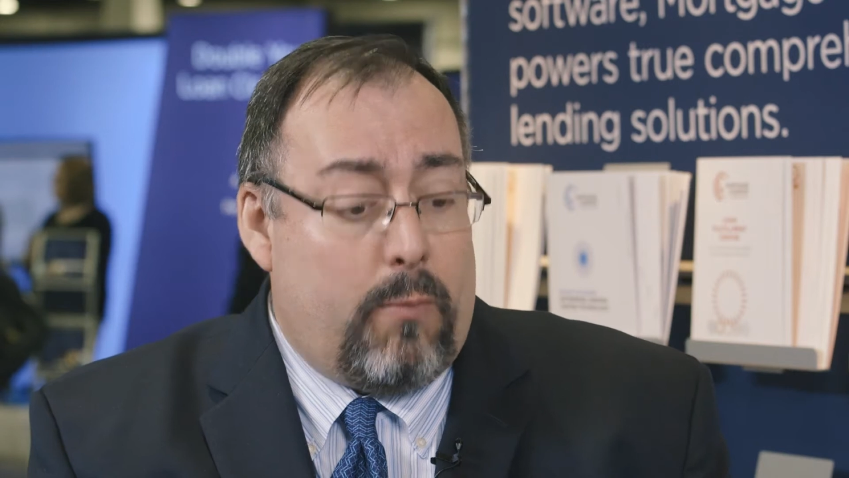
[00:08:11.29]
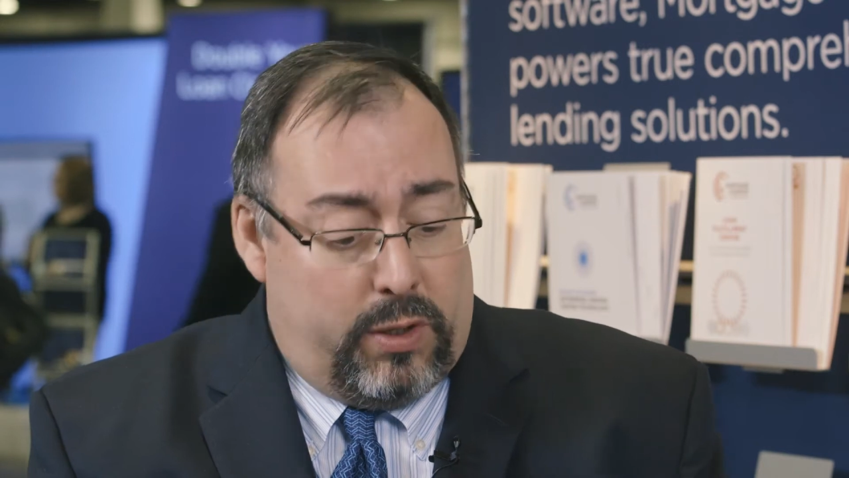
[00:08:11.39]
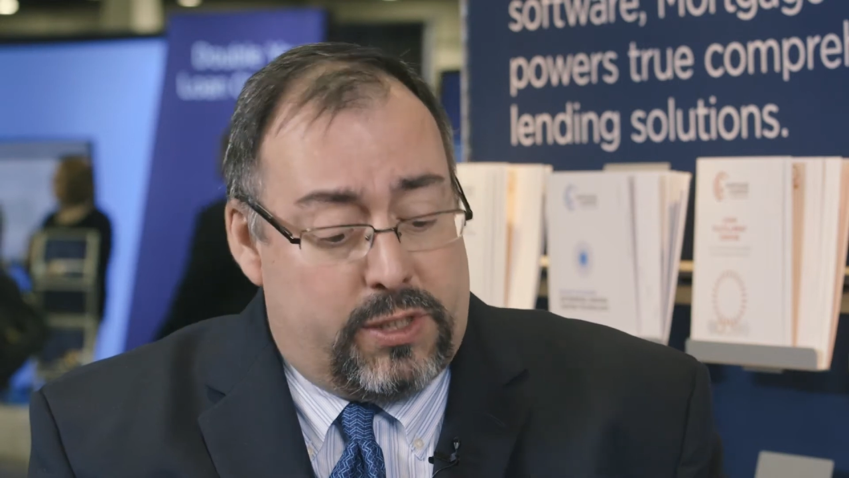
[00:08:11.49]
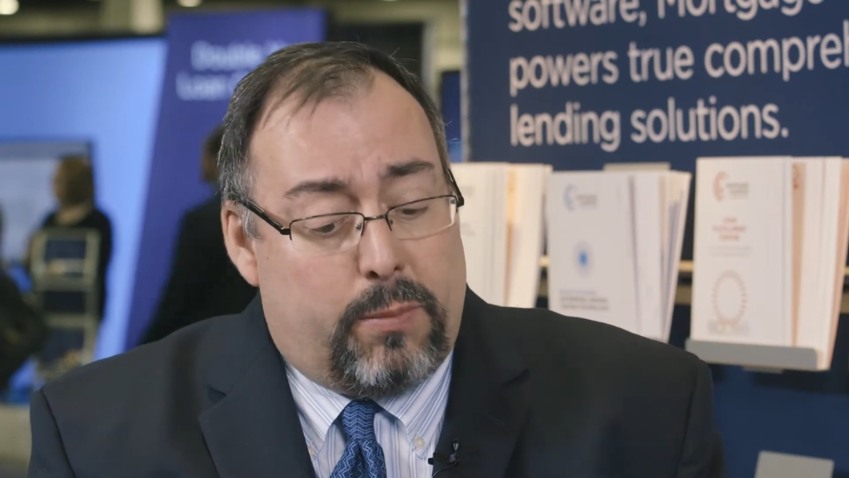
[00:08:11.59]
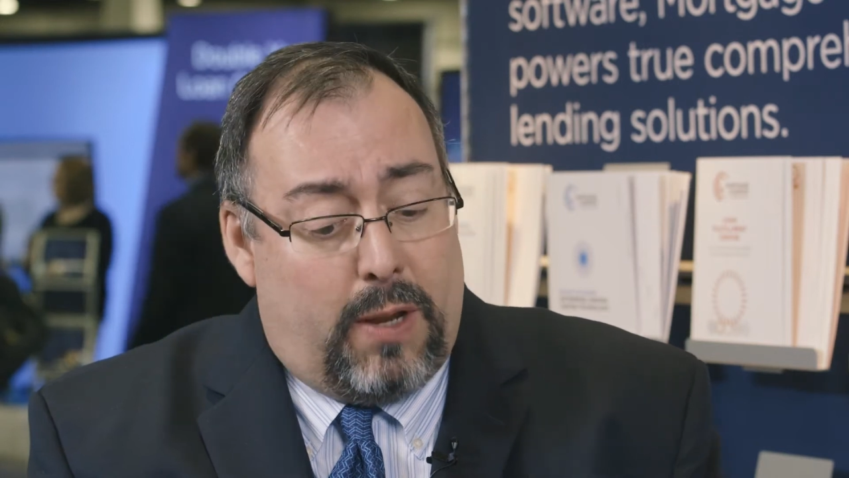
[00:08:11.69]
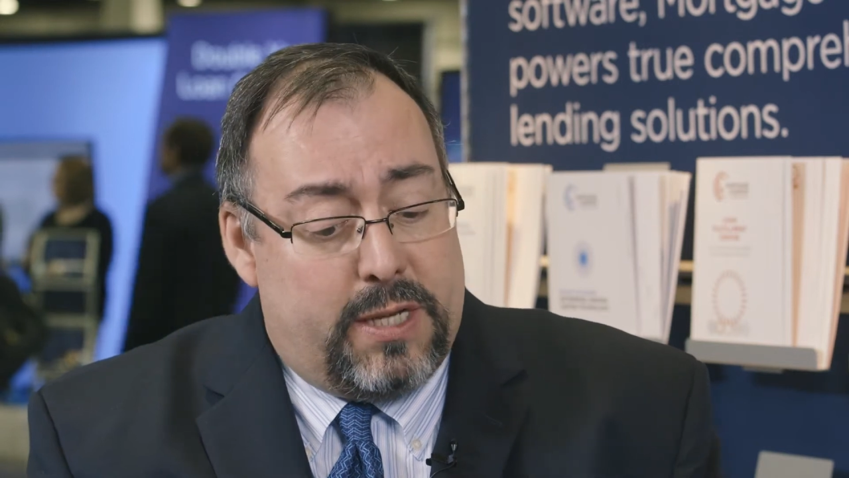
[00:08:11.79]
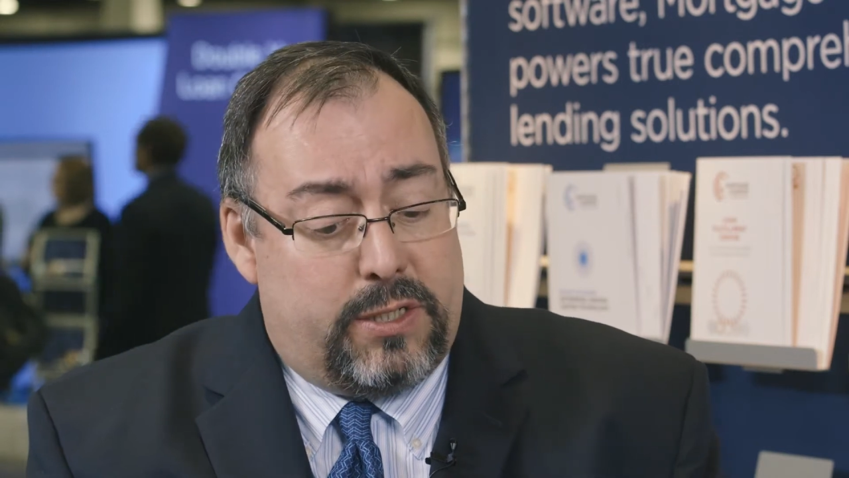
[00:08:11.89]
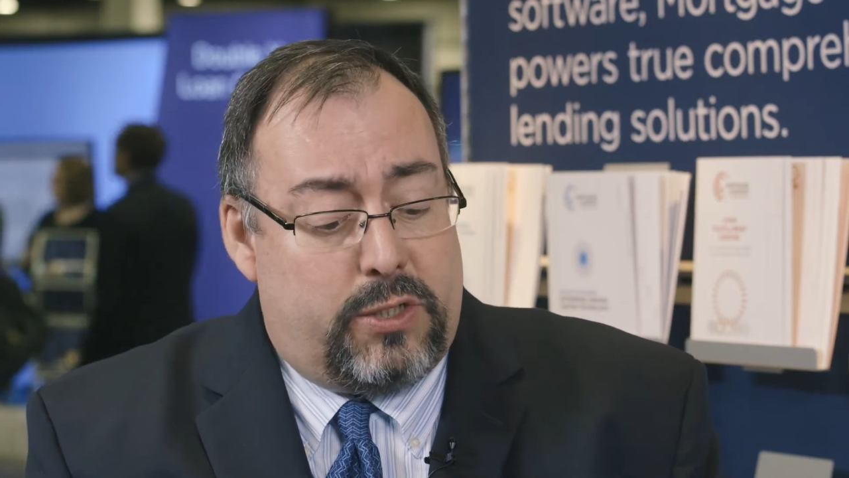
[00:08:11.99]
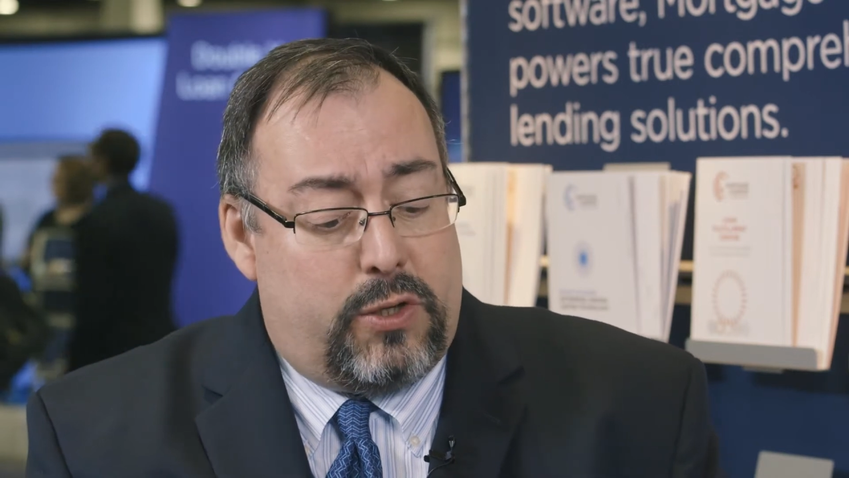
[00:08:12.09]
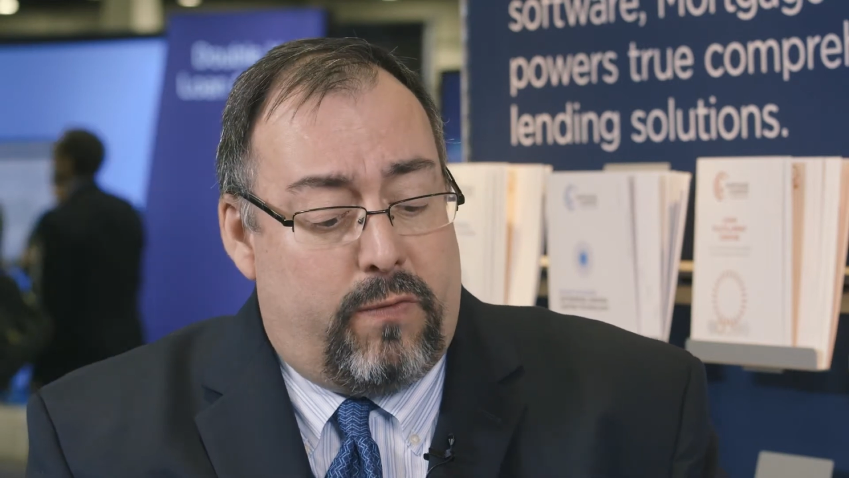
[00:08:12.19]
Mortgage Compliance
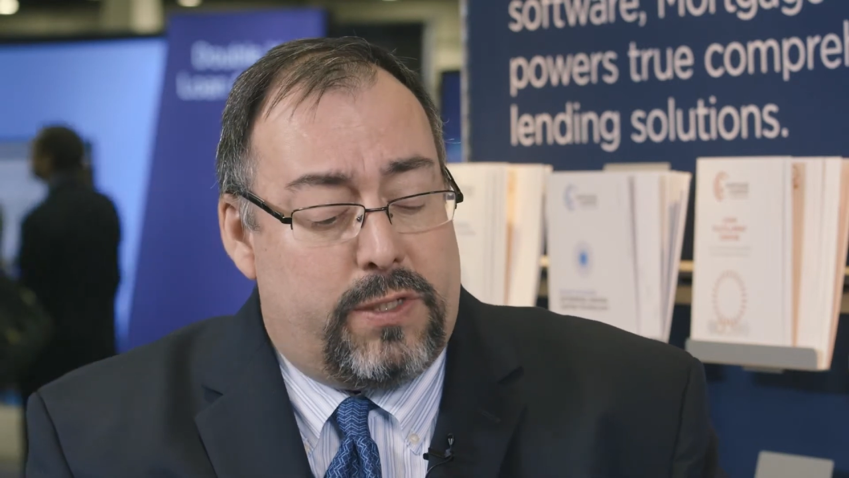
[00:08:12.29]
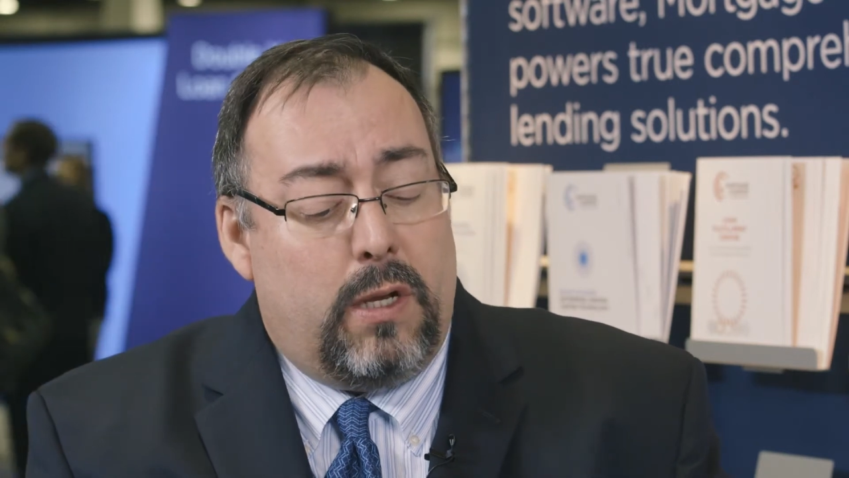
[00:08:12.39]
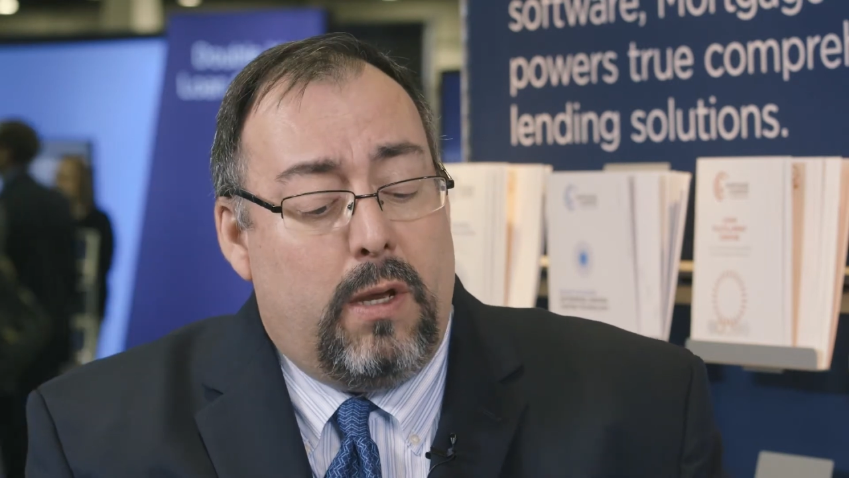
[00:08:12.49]
as a Service.